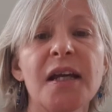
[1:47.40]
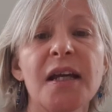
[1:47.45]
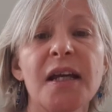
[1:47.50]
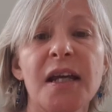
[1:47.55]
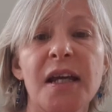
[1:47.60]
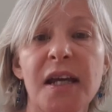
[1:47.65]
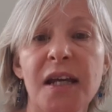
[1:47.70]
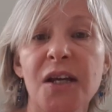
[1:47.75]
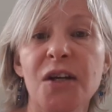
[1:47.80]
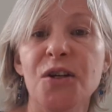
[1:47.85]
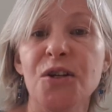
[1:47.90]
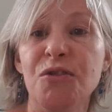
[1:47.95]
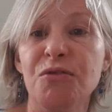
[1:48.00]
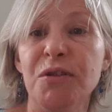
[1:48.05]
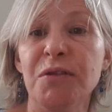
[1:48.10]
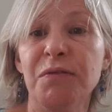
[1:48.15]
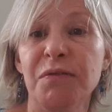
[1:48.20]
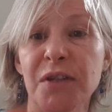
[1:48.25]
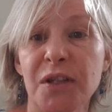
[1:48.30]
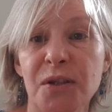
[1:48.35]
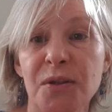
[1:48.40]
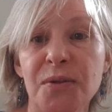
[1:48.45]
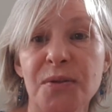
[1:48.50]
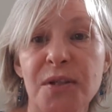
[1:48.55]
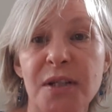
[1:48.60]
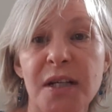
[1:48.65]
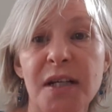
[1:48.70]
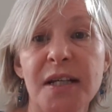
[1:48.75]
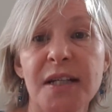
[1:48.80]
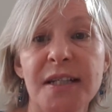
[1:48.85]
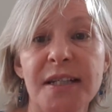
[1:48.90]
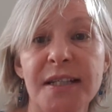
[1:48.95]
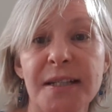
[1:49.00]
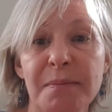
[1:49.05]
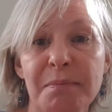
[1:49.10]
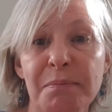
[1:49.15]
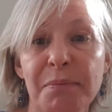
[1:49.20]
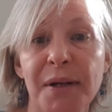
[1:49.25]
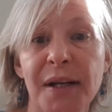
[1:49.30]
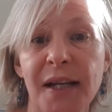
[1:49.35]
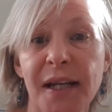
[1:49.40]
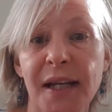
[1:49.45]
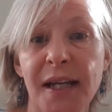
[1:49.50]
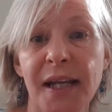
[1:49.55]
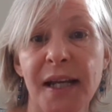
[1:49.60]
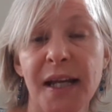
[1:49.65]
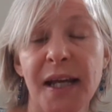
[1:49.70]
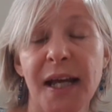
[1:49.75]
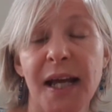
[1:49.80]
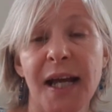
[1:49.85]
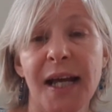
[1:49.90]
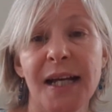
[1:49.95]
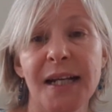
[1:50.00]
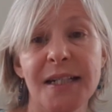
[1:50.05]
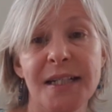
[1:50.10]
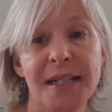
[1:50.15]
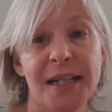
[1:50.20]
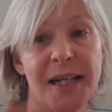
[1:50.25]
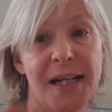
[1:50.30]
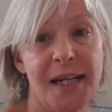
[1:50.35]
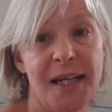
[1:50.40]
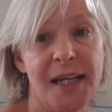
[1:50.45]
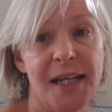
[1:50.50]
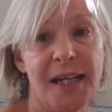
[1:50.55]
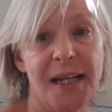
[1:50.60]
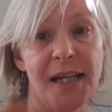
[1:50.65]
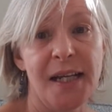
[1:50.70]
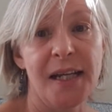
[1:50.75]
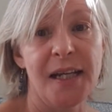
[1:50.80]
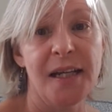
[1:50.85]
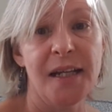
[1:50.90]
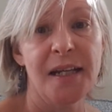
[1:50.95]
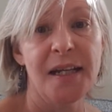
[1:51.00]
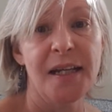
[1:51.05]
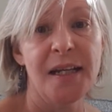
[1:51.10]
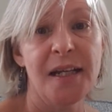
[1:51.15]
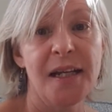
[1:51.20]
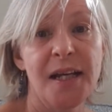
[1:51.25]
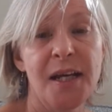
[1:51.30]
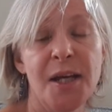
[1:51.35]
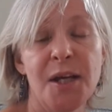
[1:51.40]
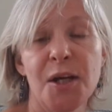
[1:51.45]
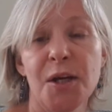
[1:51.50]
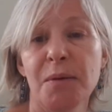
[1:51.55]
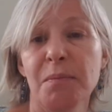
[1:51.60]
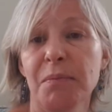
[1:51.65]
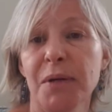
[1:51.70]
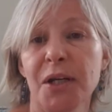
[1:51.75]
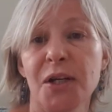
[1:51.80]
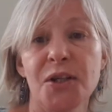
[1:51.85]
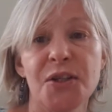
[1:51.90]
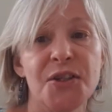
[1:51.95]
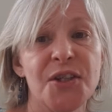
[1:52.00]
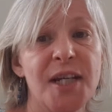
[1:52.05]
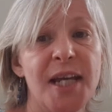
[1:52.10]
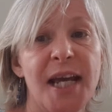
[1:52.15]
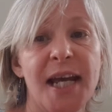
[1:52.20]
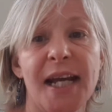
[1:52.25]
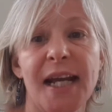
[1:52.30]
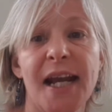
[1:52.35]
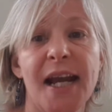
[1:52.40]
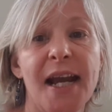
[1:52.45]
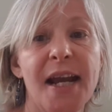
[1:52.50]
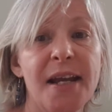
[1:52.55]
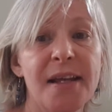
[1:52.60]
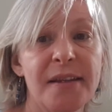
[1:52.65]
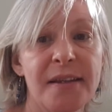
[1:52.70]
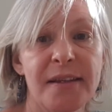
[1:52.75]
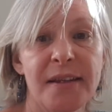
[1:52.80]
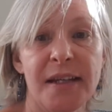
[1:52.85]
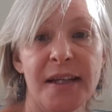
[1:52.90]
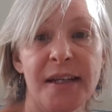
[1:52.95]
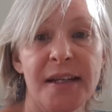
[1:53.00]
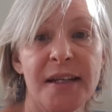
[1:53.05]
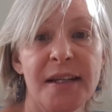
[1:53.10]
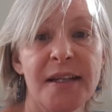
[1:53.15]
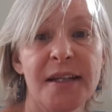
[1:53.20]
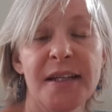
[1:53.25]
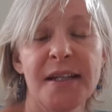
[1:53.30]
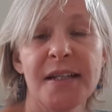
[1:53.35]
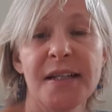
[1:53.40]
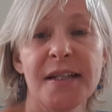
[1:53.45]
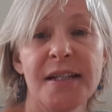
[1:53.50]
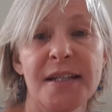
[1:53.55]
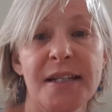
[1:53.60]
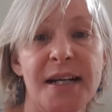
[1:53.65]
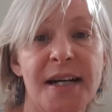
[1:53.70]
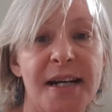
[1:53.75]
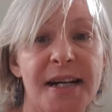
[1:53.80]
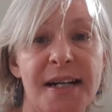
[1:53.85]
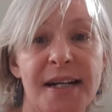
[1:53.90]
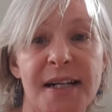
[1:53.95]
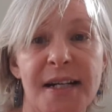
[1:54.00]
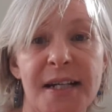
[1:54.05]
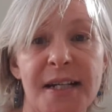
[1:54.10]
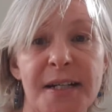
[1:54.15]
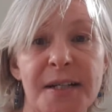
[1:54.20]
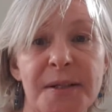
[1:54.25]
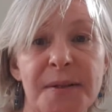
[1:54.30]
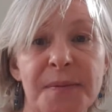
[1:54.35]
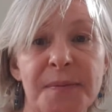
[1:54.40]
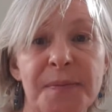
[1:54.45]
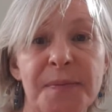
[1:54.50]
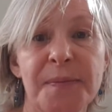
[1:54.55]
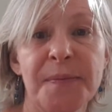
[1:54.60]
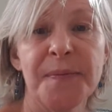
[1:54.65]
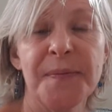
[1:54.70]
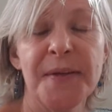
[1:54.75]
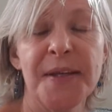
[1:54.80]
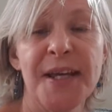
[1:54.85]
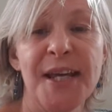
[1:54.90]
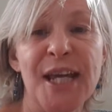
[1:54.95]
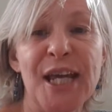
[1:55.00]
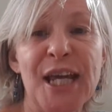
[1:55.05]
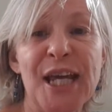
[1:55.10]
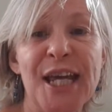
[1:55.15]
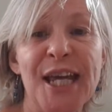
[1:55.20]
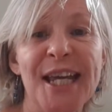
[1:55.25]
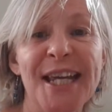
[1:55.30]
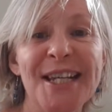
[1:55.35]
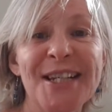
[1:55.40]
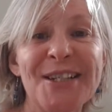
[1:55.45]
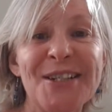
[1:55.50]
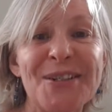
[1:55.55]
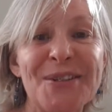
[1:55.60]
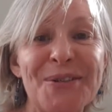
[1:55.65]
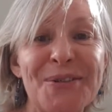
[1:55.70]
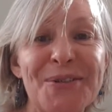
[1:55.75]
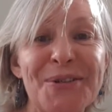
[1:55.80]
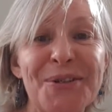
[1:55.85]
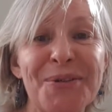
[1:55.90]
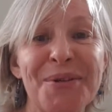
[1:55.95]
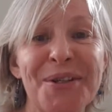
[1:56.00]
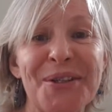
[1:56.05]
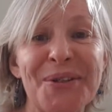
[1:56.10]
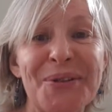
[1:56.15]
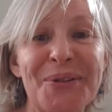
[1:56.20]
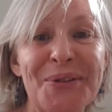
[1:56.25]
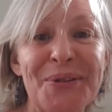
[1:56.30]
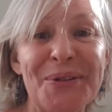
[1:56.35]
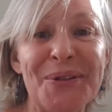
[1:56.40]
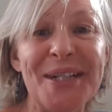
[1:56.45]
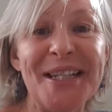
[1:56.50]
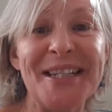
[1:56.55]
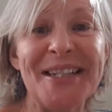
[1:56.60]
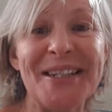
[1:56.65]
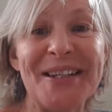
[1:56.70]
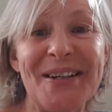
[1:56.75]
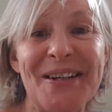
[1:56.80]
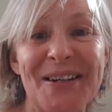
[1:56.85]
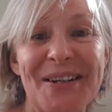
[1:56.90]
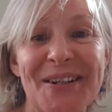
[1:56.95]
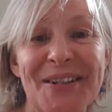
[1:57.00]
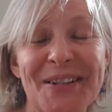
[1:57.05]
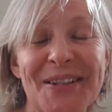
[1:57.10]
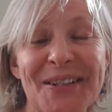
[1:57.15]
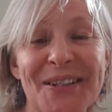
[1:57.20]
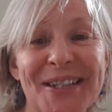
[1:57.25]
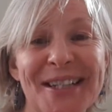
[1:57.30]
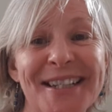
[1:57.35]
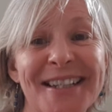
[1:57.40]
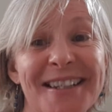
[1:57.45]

he could refute simply and clearly because he had nothing to hide. He sought with all his heart